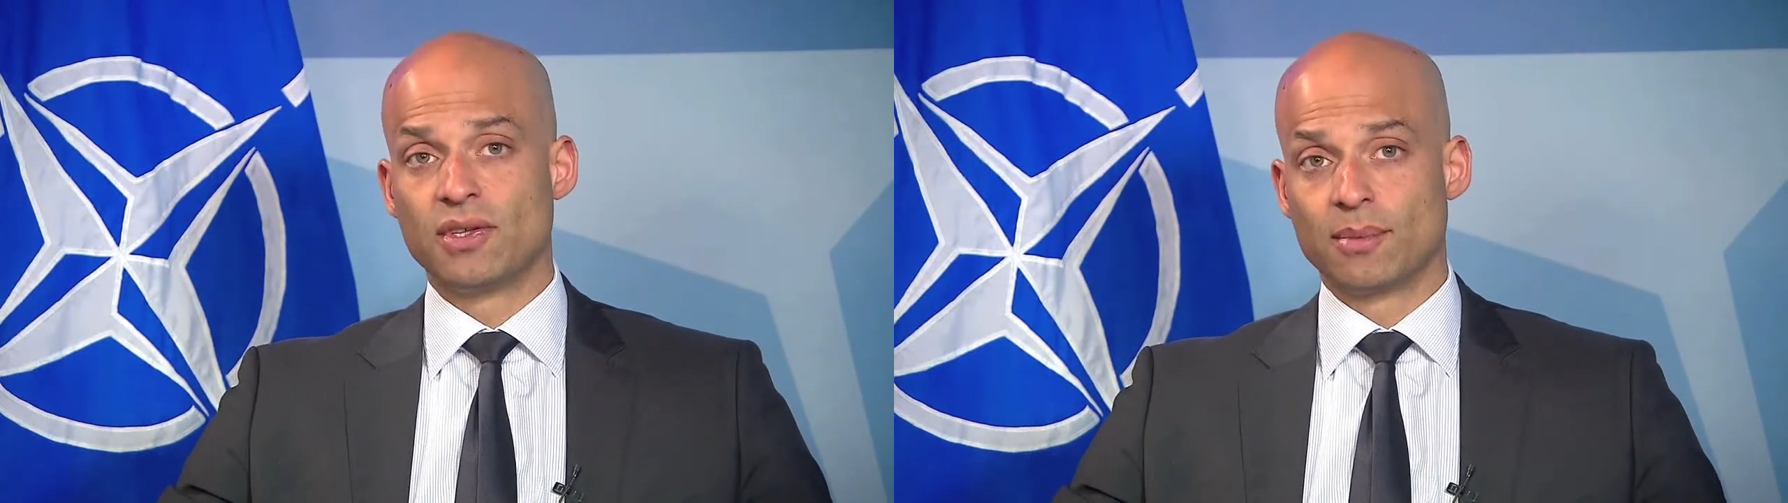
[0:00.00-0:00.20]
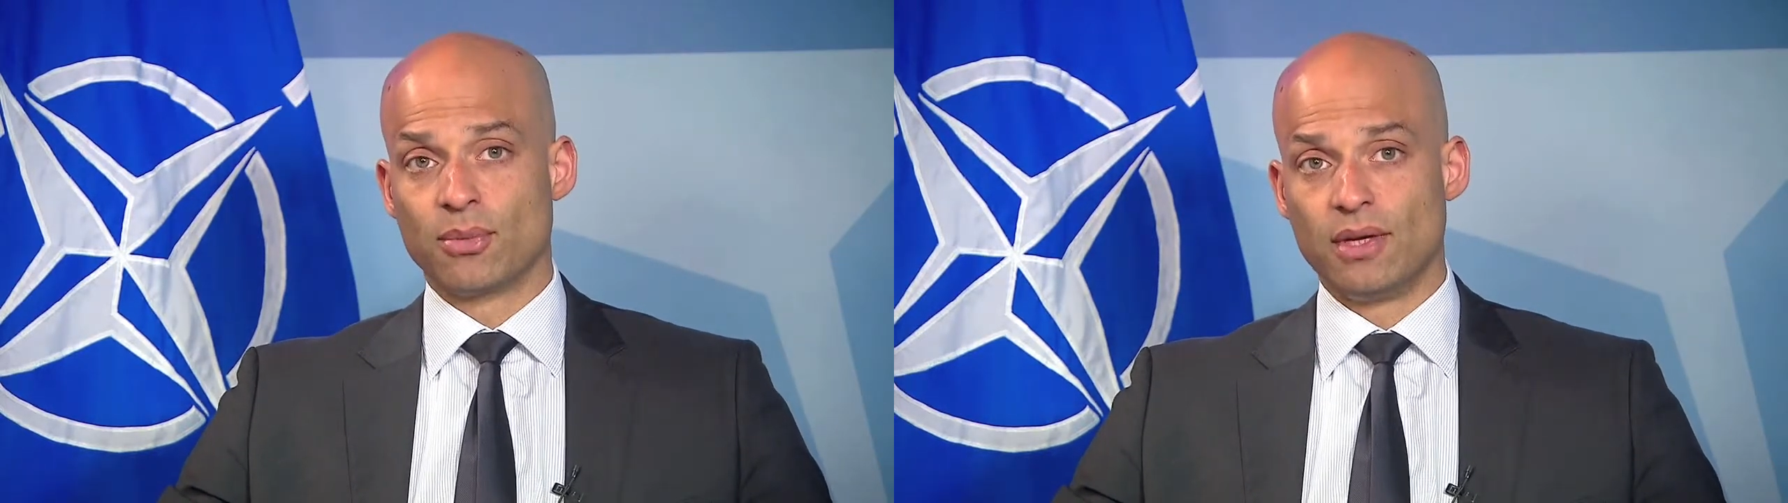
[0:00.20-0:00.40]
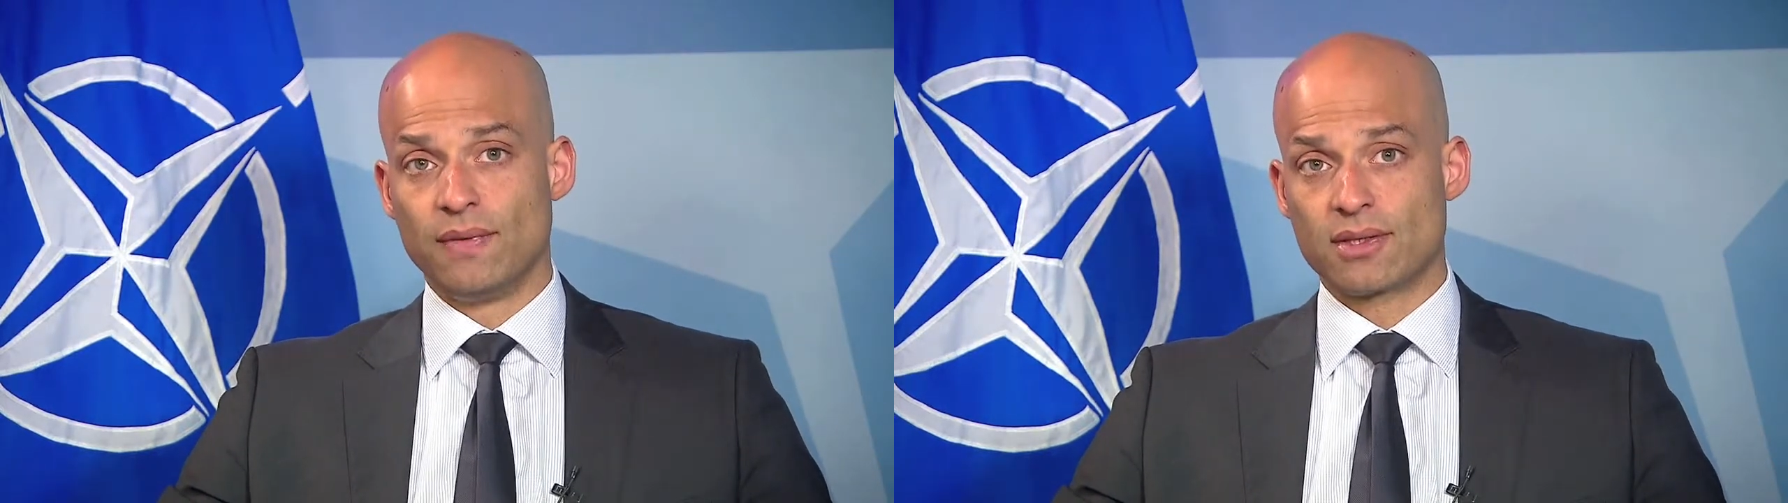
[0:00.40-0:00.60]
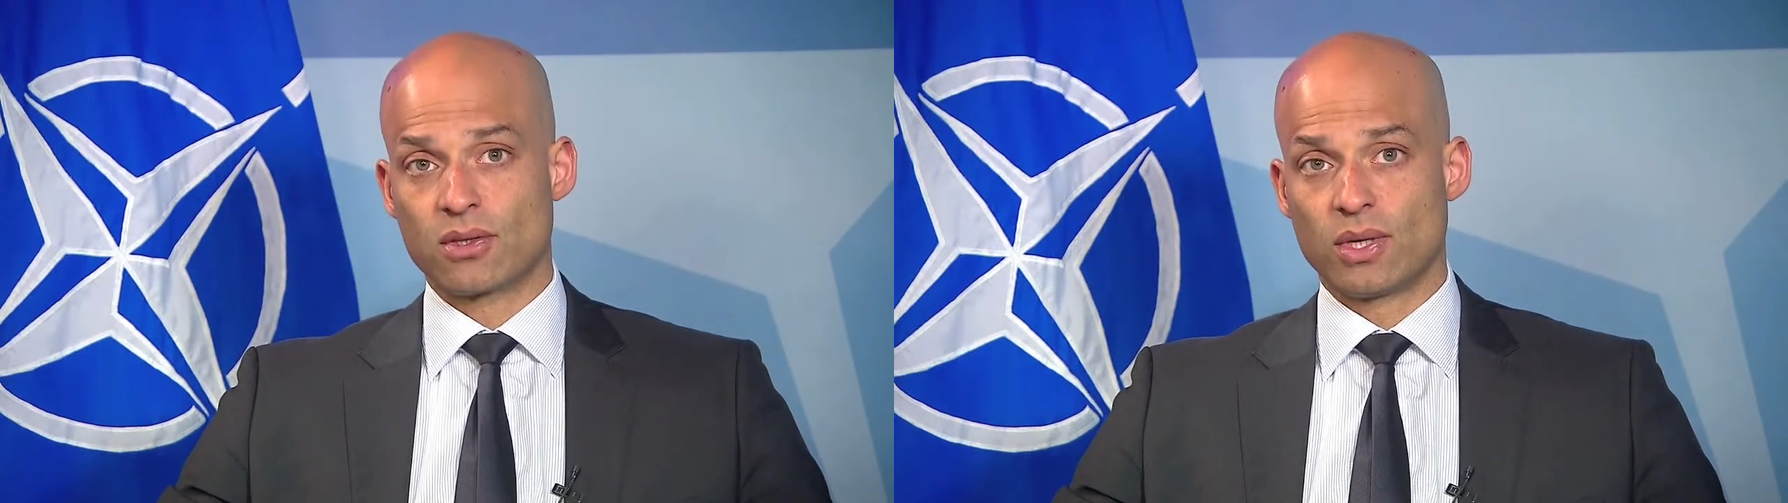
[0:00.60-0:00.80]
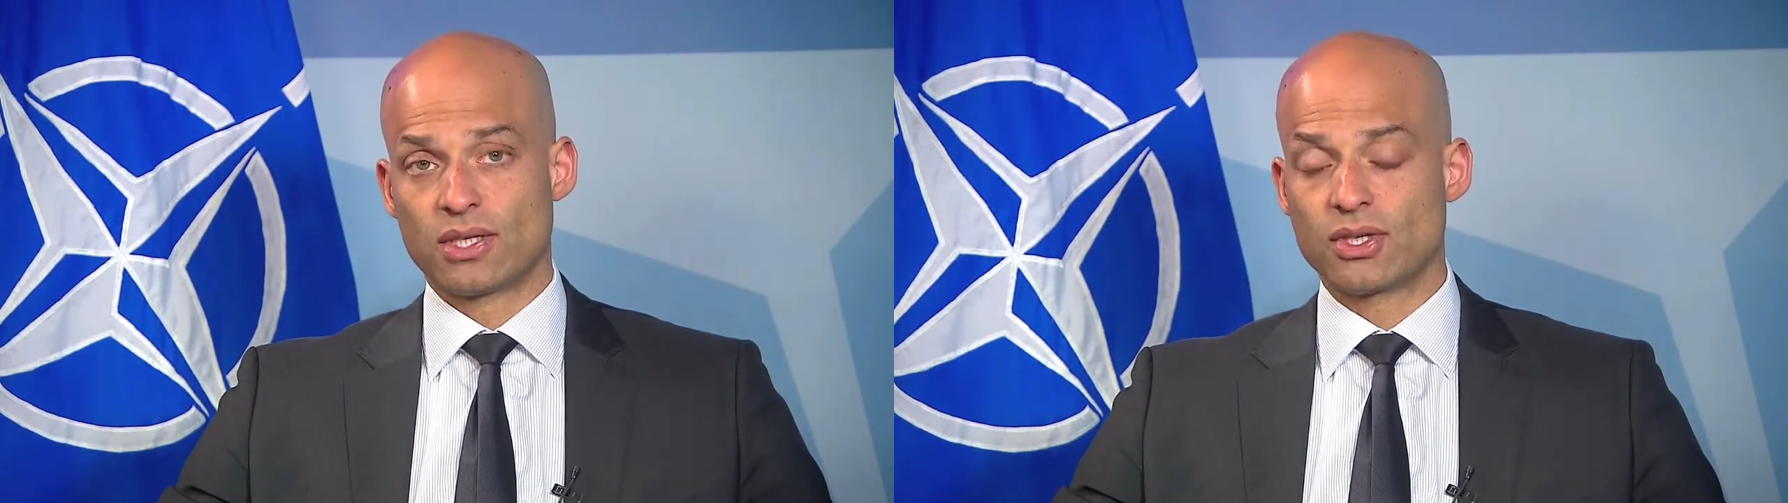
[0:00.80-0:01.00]
in the
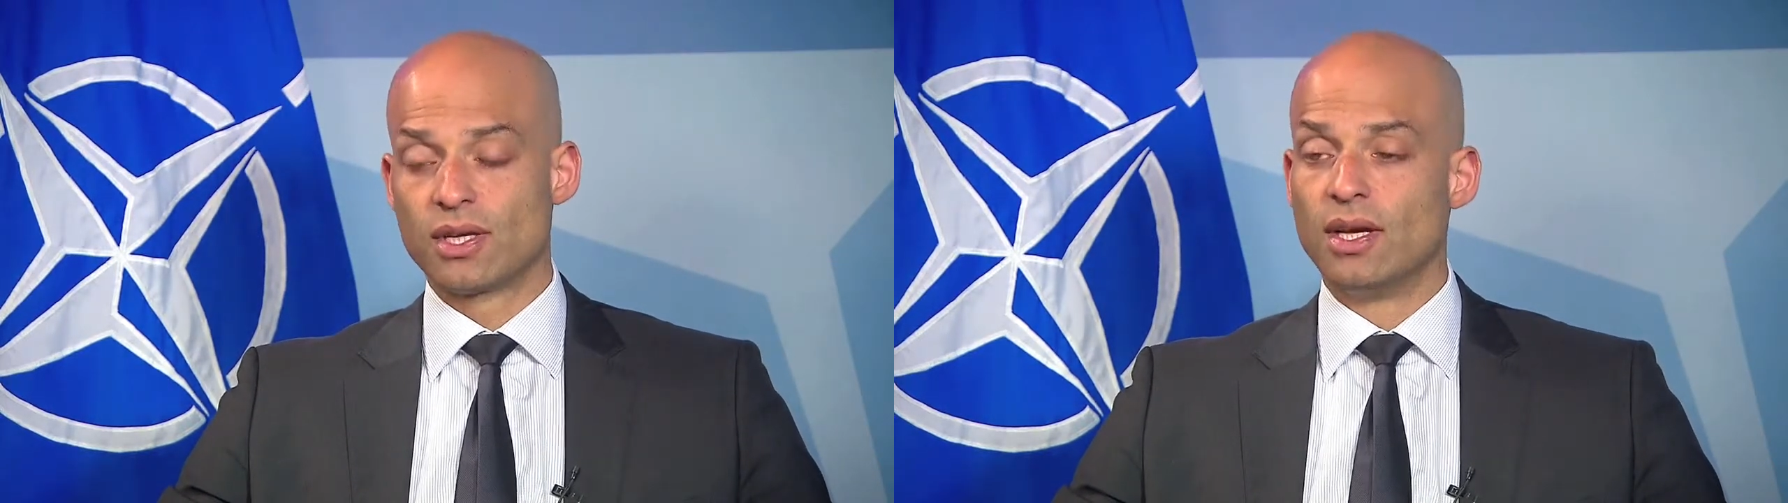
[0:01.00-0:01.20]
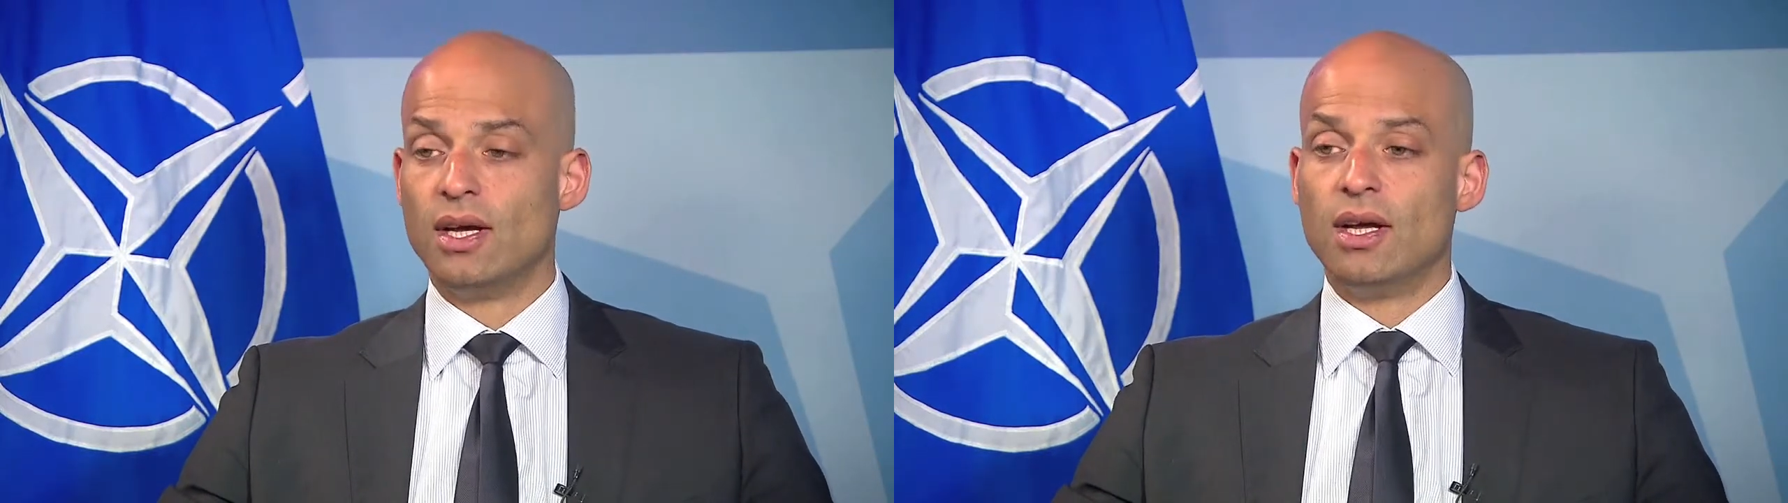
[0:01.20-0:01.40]
previous question,